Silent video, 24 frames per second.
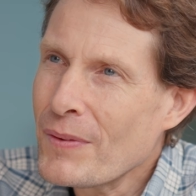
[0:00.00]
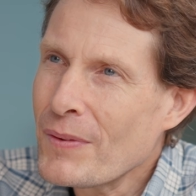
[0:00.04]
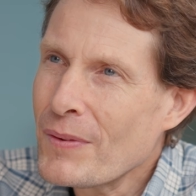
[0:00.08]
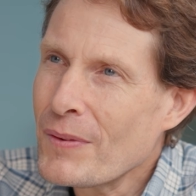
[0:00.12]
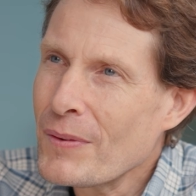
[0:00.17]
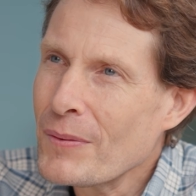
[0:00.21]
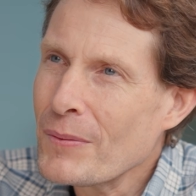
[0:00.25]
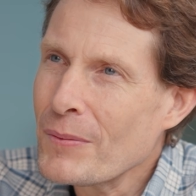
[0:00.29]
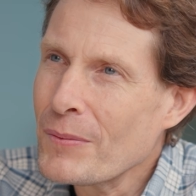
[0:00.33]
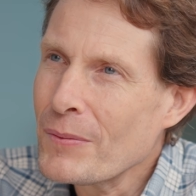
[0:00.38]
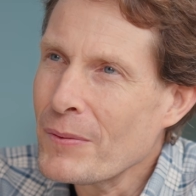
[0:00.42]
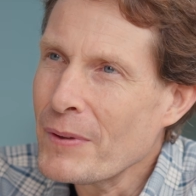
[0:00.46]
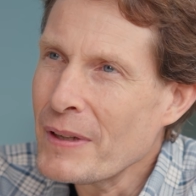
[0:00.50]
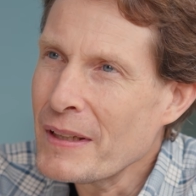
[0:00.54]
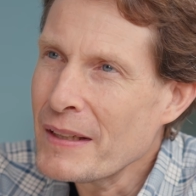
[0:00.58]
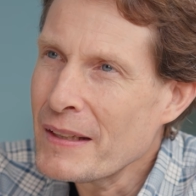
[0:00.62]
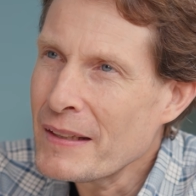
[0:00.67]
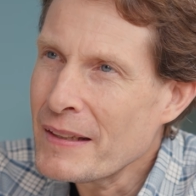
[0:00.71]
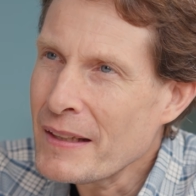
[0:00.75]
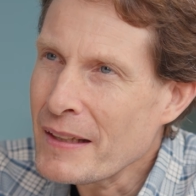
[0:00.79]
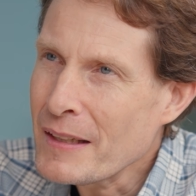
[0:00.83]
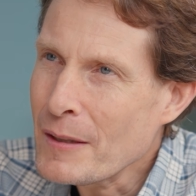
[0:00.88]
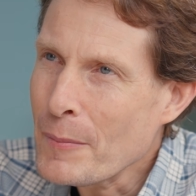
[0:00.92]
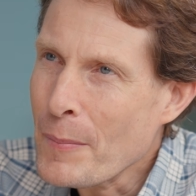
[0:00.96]
the way to
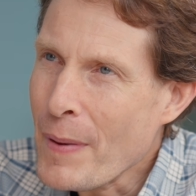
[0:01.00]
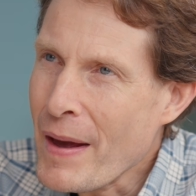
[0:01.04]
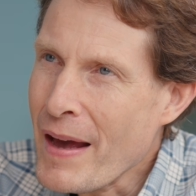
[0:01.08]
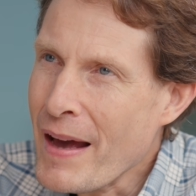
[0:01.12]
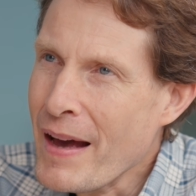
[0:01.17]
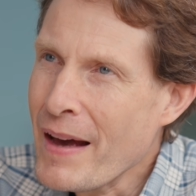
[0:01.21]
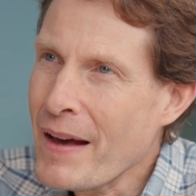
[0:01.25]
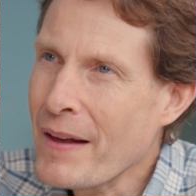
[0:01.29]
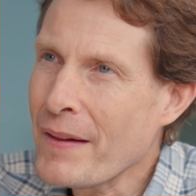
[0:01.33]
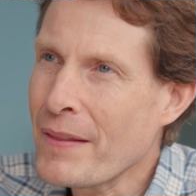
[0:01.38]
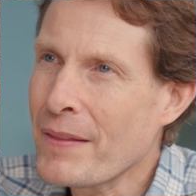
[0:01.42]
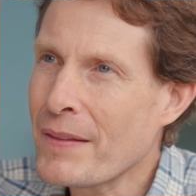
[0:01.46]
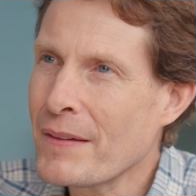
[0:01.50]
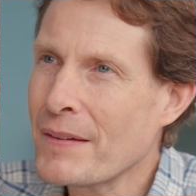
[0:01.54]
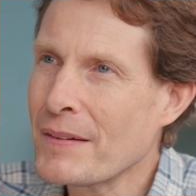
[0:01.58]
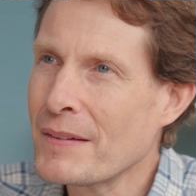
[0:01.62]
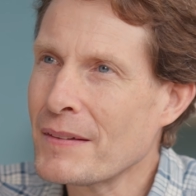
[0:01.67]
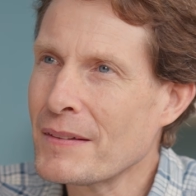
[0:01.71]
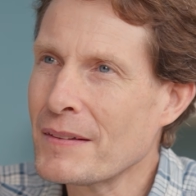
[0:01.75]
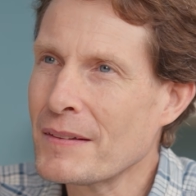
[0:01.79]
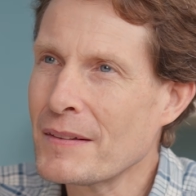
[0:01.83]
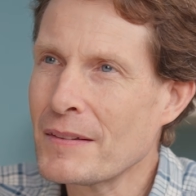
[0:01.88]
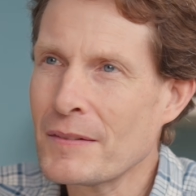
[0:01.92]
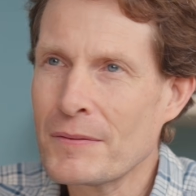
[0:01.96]
take a bath
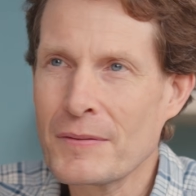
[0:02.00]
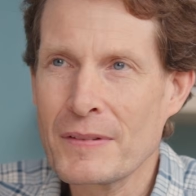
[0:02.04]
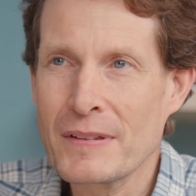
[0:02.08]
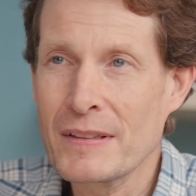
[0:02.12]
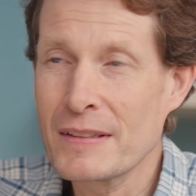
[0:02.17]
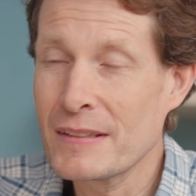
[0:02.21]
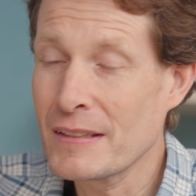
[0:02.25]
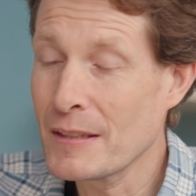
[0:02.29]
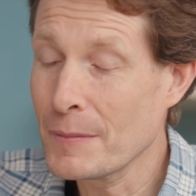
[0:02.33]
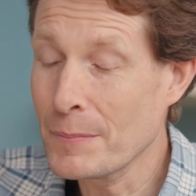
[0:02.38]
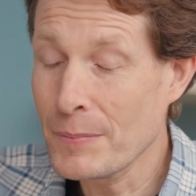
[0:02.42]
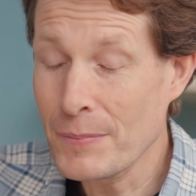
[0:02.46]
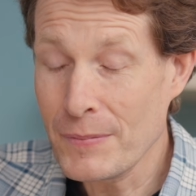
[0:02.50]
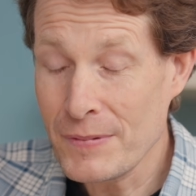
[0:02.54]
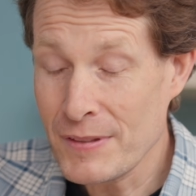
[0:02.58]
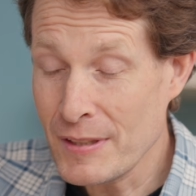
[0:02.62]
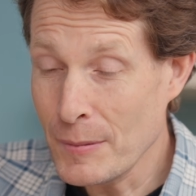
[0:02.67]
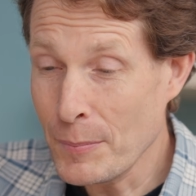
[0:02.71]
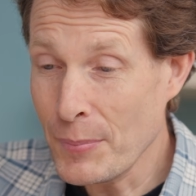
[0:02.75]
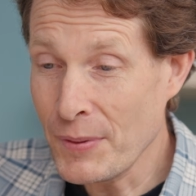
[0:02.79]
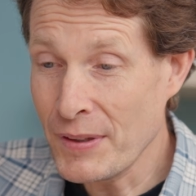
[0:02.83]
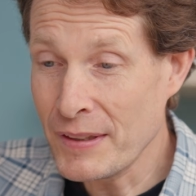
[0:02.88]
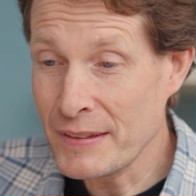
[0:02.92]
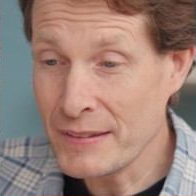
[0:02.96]
and even some
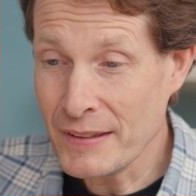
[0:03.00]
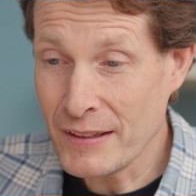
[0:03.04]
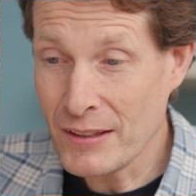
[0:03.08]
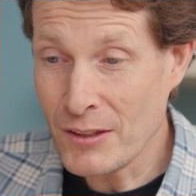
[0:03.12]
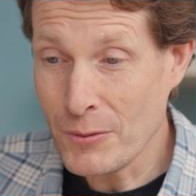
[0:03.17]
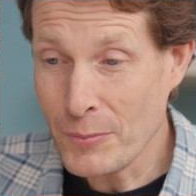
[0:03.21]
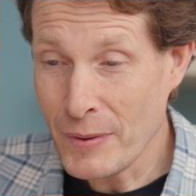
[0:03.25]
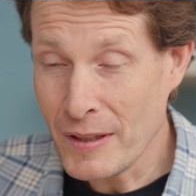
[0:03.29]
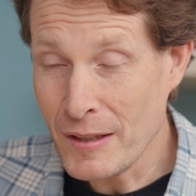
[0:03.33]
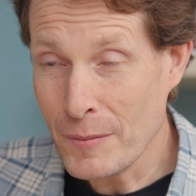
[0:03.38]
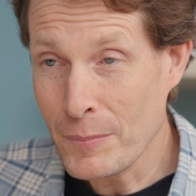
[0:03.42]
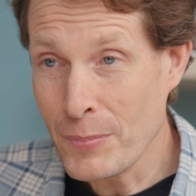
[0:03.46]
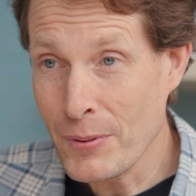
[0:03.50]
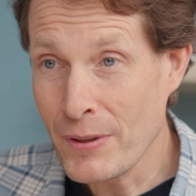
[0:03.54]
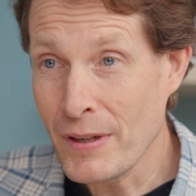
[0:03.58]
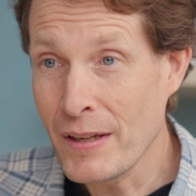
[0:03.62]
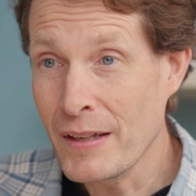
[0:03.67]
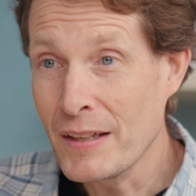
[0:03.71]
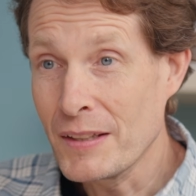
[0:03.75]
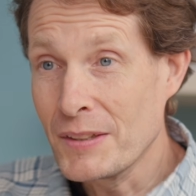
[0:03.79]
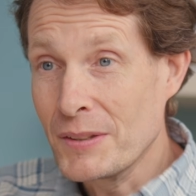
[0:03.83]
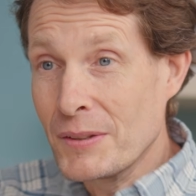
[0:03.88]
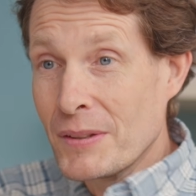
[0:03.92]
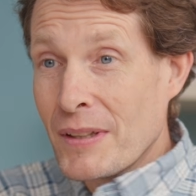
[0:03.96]
simple things like the way to put
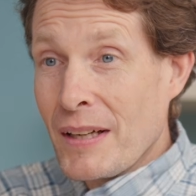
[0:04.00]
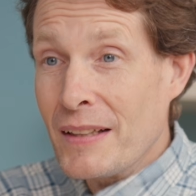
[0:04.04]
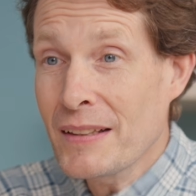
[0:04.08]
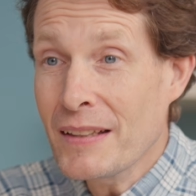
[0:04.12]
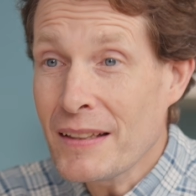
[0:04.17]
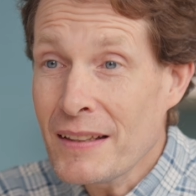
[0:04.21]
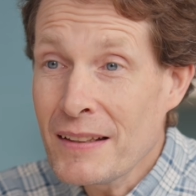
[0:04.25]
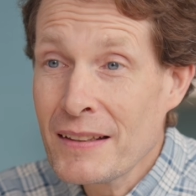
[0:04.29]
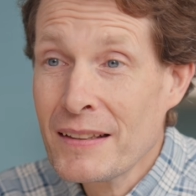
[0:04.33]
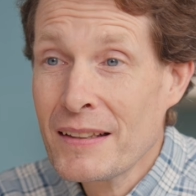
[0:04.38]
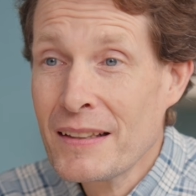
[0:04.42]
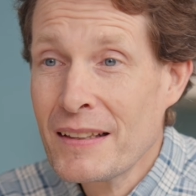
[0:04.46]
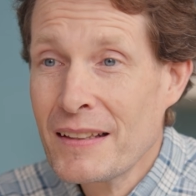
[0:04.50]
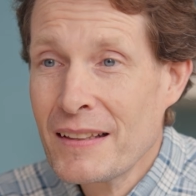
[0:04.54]
on a yukata